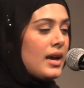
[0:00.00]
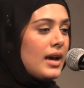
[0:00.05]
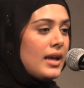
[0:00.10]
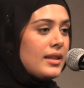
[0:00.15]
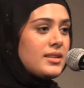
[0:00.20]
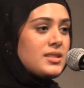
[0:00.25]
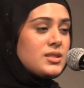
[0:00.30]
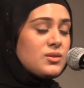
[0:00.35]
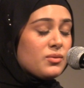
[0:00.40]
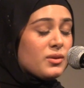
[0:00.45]

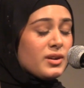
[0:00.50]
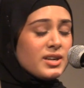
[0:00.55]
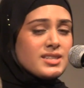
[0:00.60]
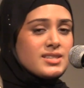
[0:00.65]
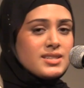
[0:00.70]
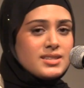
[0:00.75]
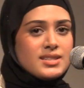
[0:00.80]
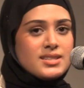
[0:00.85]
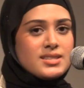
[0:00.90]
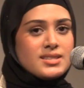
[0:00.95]
And it's very
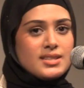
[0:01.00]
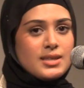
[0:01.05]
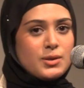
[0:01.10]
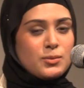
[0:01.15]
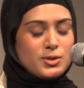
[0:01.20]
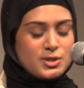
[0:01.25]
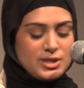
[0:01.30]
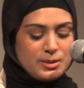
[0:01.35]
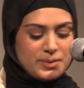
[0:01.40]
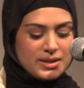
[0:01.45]
sadistic,
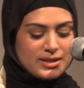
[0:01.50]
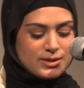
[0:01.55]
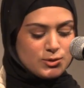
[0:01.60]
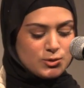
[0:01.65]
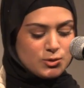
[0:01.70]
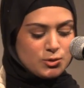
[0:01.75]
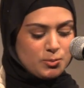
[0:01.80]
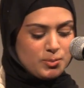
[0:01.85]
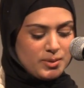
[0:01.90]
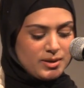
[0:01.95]
which I'm
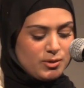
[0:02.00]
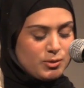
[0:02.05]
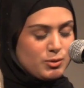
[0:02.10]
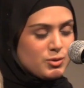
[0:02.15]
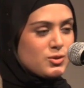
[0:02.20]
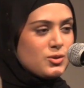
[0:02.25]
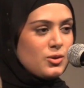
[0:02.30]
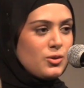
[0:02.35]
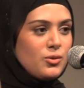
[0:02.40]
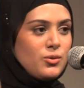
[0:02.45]
into, but
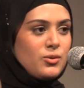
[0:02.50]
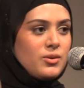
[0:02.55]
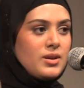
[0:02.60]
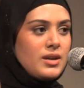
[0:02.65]
also